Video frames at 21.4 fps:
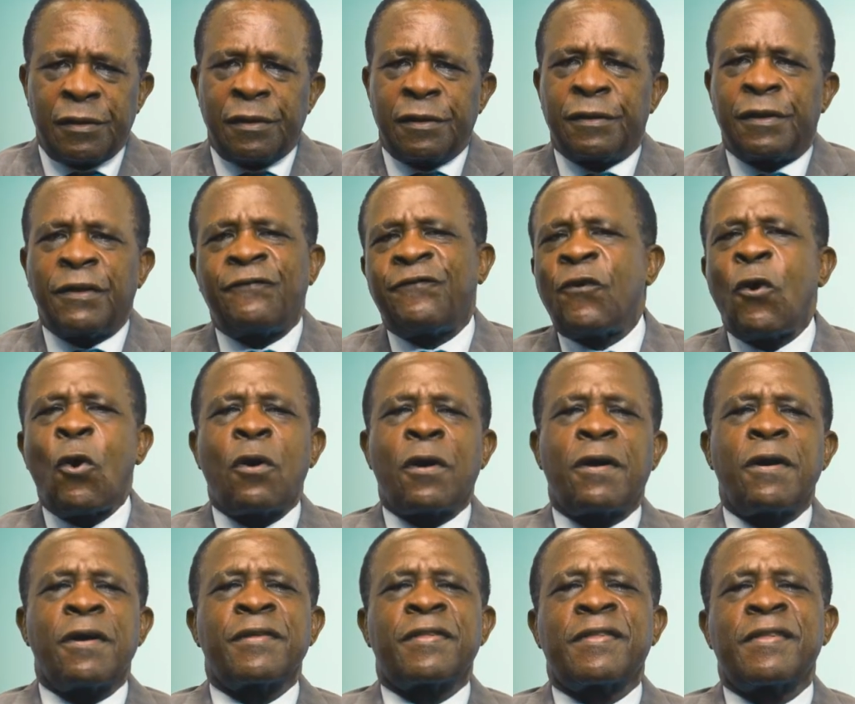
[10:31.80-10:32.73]
the
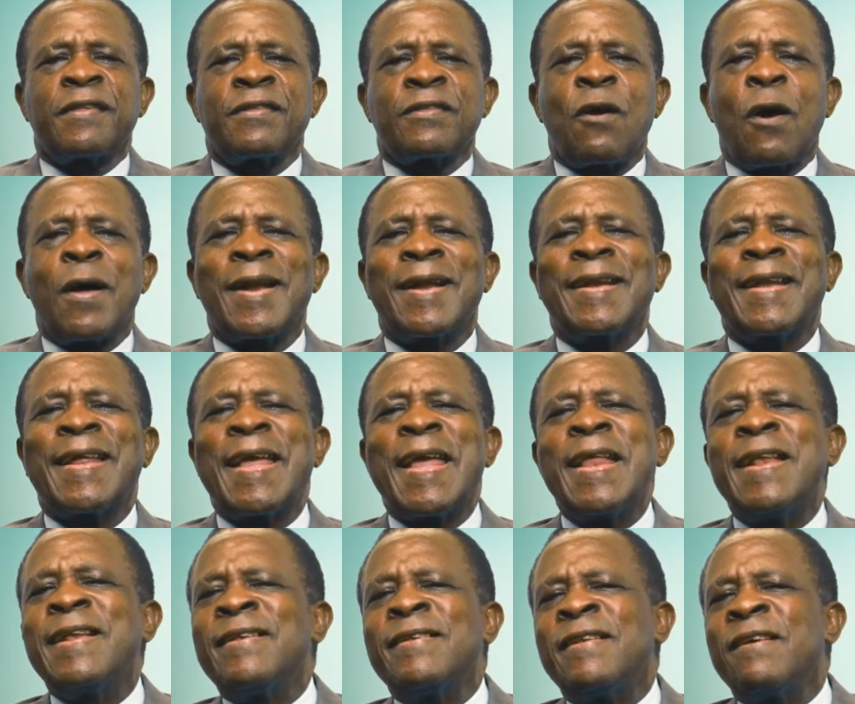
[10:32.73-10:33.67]
focus is on
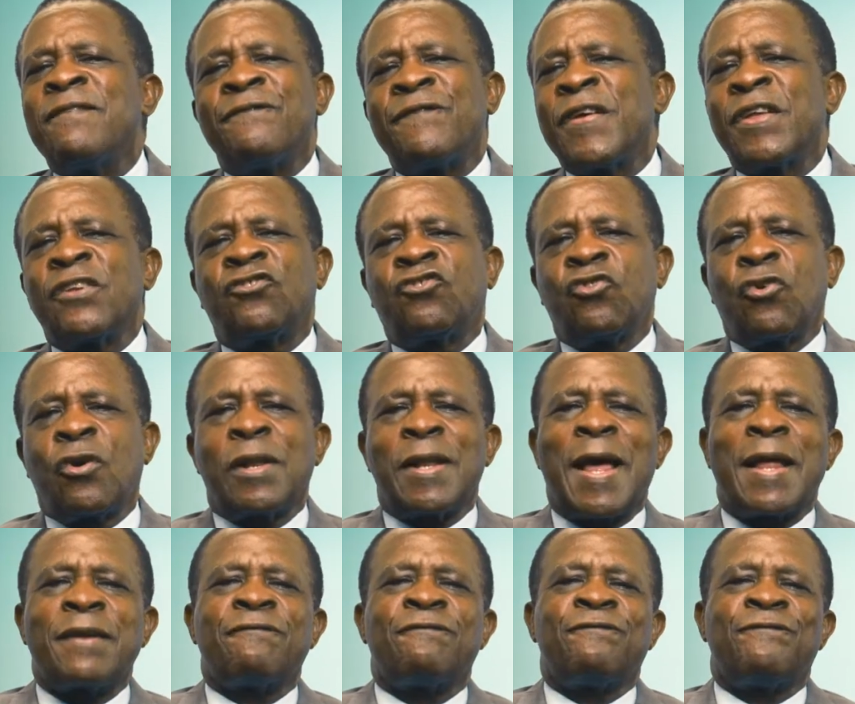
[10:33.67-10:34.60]
individual
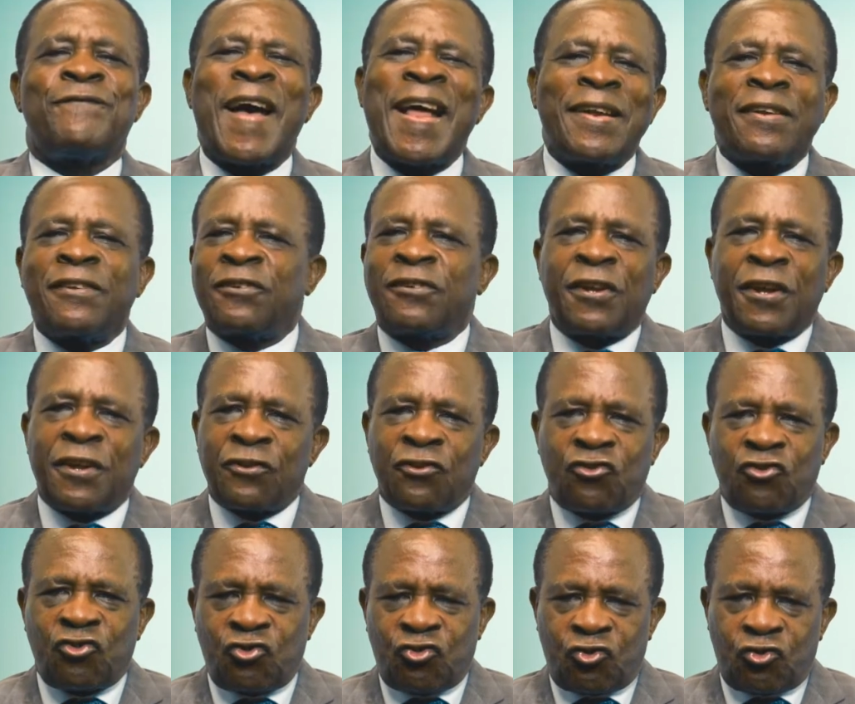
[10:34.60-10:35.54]

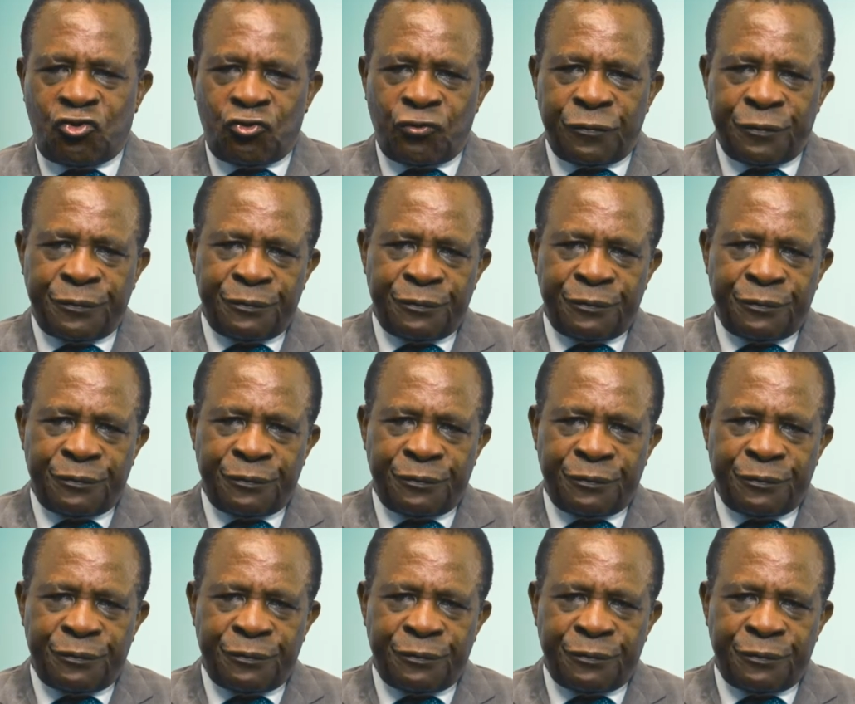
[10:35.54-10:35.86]
advantage.